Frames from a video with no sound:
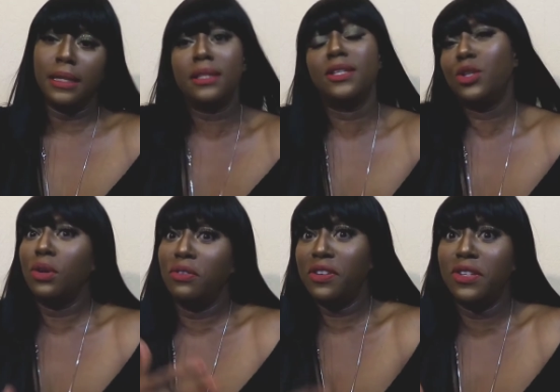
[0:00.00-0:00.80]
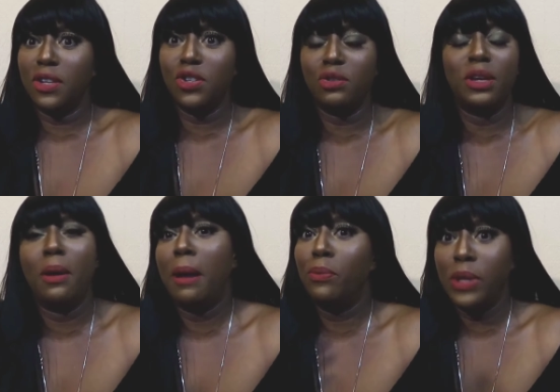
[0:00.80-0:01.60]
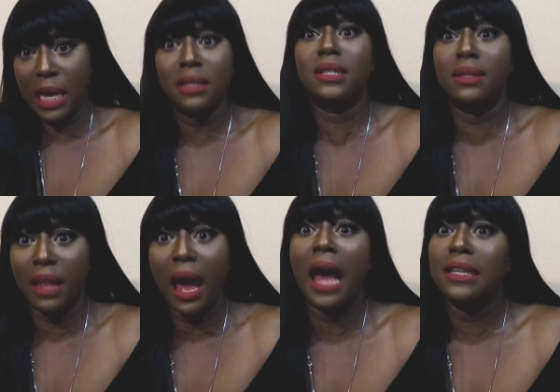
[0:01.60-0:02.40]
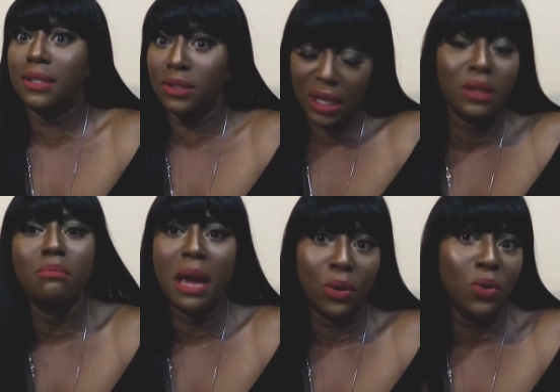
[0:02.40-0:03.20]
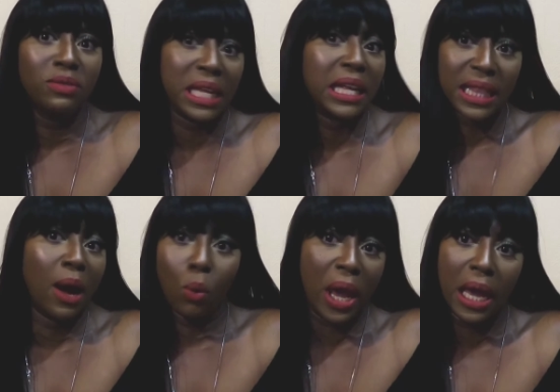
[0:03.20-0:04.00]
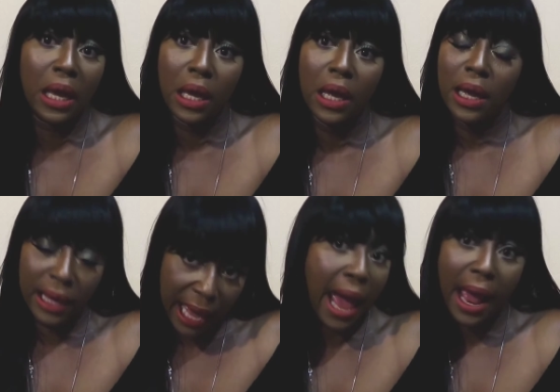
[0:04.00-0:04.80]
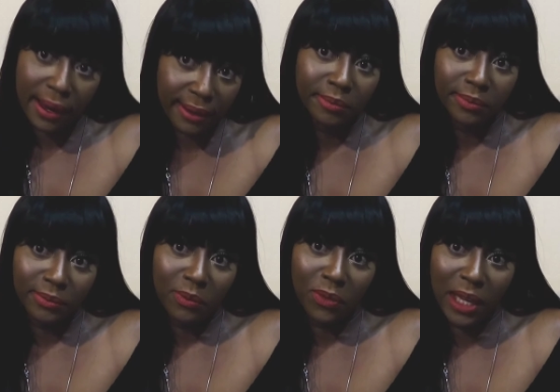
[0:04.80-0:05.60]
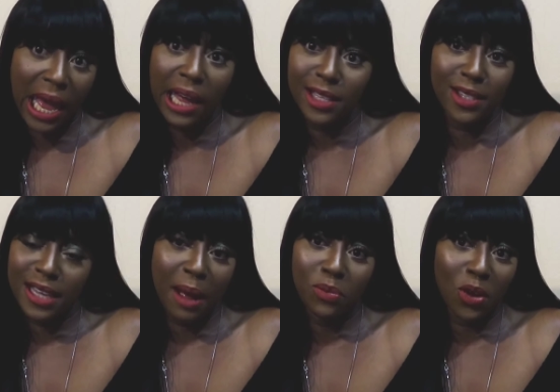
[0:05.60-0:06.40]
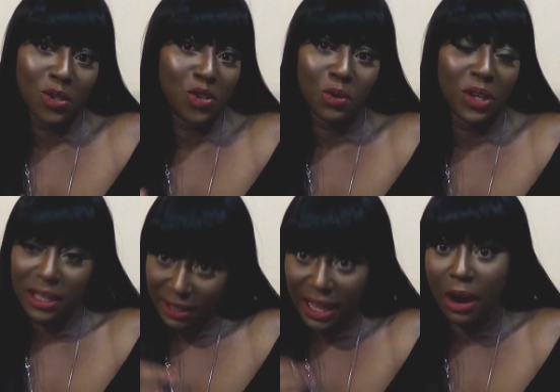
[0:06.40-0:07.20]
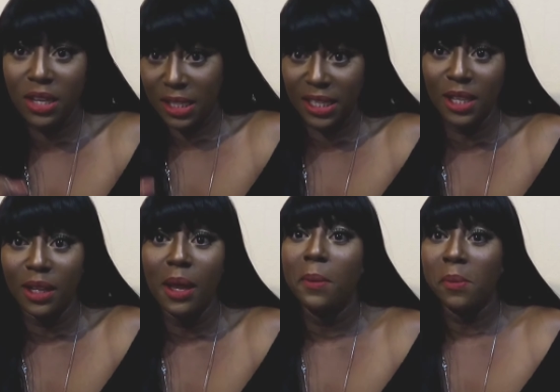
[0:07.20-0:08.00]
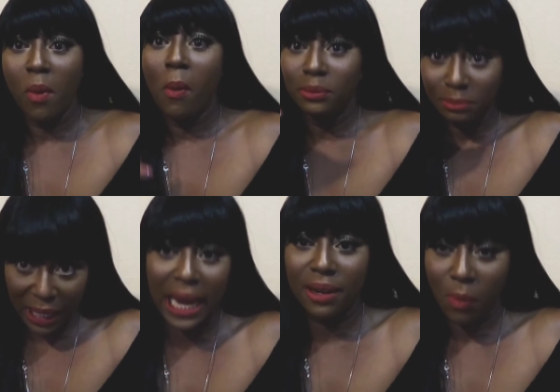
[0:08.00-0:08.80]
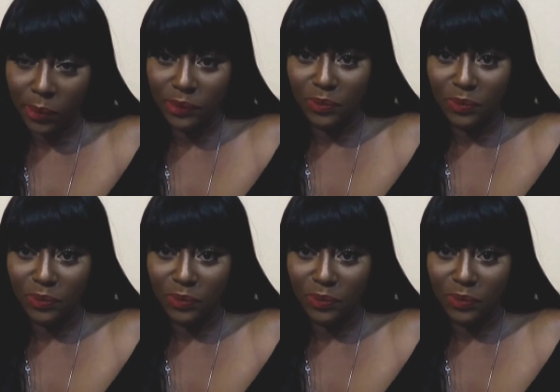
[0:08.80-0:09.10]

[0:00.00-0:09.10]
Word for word: This is 21st century. Yes, there are still men who think that way. Yeah. Yeah, I'm not joking. There are still men